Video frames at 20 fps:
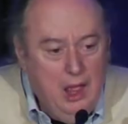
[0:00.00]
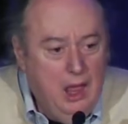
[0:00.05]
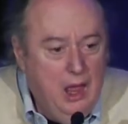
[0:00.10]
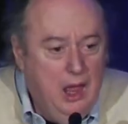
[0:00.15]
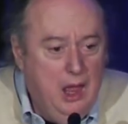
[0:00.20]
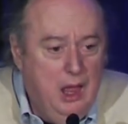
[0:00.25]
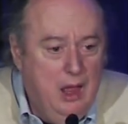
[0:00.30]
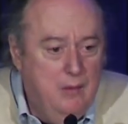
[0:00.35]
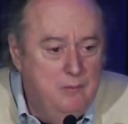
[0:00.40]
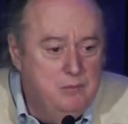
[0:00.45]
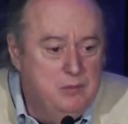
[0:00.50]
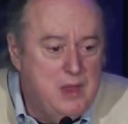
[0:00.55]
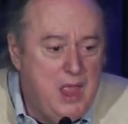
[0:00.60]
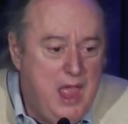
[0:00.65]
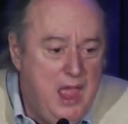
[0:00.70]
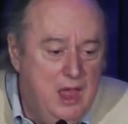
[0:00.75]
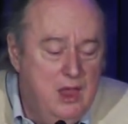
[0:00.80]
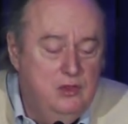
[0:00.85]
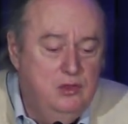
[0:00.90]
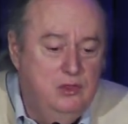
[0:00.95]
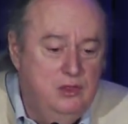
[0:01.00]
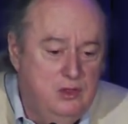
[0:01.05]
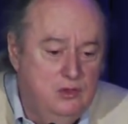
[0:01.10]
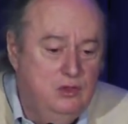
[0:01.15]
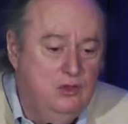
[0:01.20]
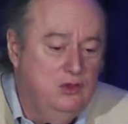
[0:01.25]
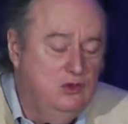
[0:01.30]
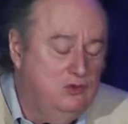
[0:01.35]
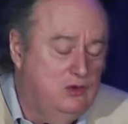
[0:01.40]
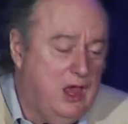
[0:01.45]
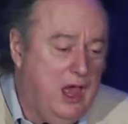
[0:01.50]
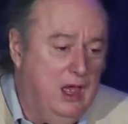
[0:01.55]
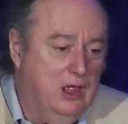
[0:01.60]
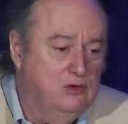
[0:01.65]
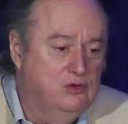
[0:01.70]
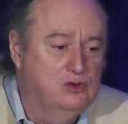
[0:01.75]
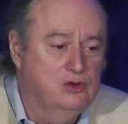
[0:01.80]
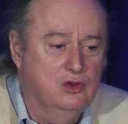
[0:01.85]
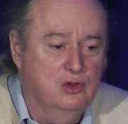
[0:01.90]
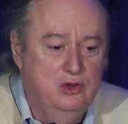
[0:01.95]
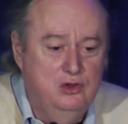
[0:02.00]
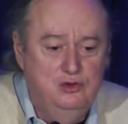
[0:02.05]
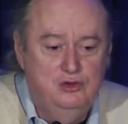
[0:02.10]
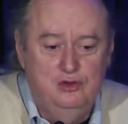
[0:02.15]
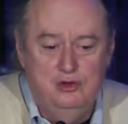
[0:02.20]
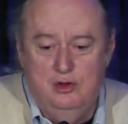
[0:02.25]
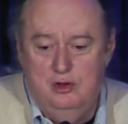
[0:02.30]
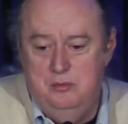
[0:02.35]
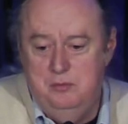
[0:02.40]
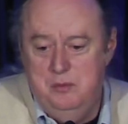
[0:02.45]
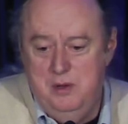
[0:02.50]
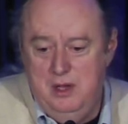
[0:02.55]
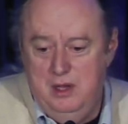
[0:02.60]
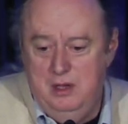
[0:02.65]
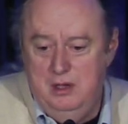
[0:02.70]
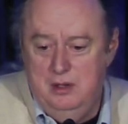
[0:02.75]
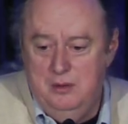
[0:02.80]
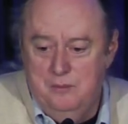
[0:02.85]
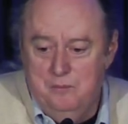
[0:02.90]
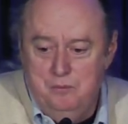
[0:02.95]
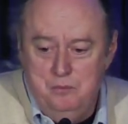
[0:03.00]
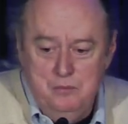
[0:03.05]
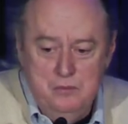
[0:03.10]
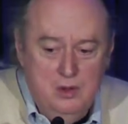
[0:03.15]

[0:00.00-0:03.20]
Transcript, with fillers: um, and that this actually should be